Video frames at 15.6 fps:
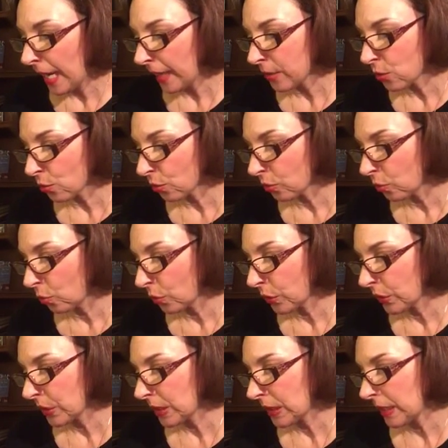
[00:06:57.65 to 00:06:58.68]
as your
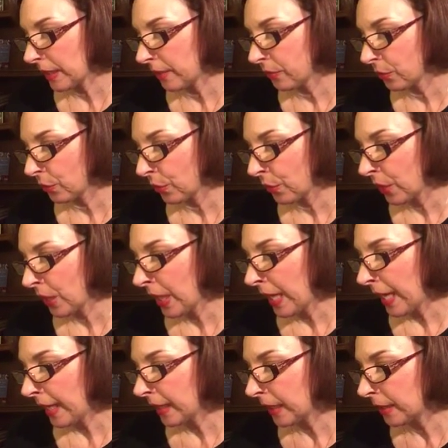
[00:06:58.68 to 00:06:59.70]
Lord and Savior,
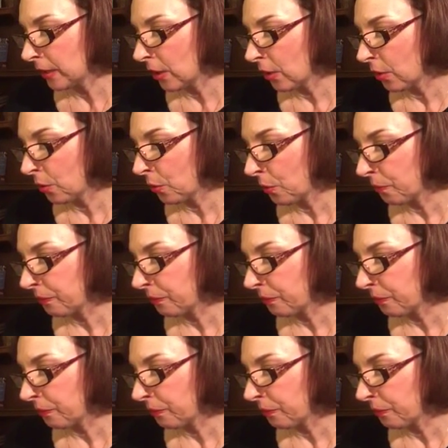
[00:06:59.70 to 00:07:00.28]
and I know